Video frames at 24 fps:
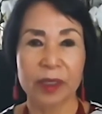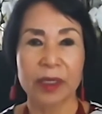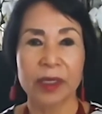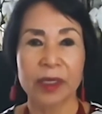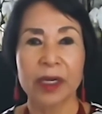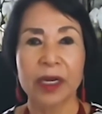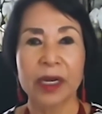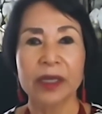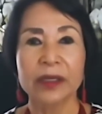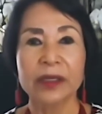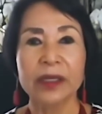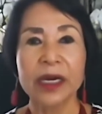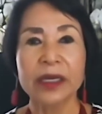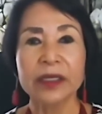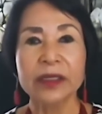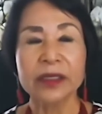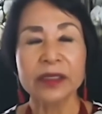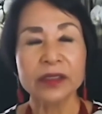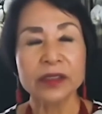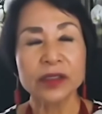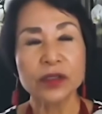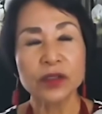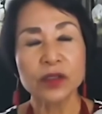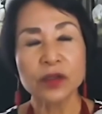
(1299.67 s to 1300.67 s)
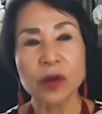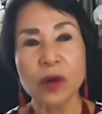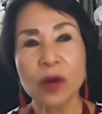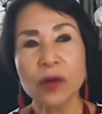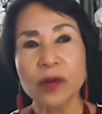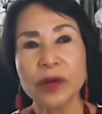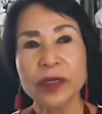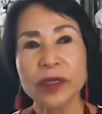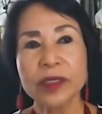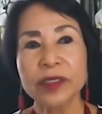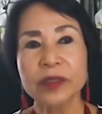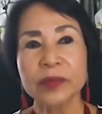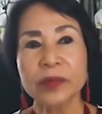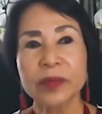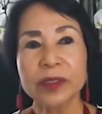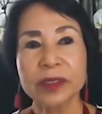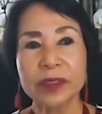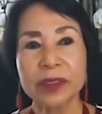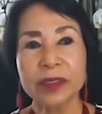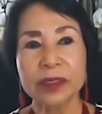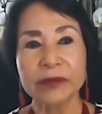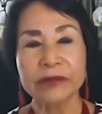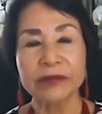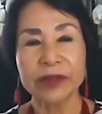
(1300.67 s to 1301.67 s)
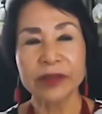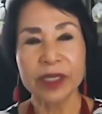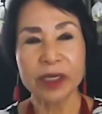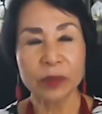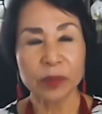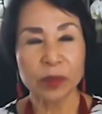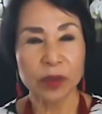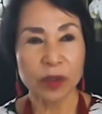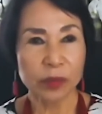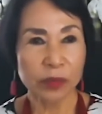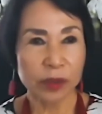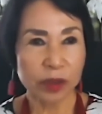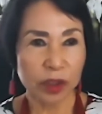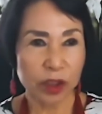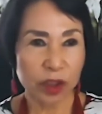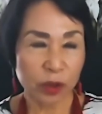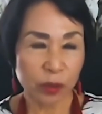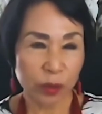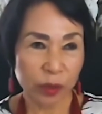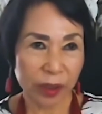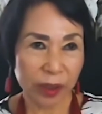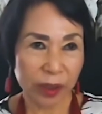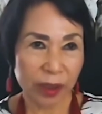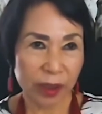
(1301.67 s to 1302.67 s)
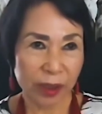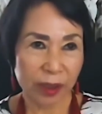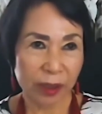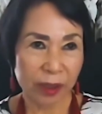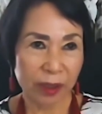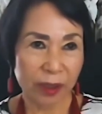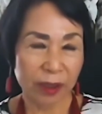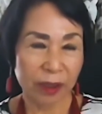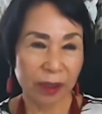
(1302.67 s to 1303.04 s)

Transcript: and that their stories must live in perpetuity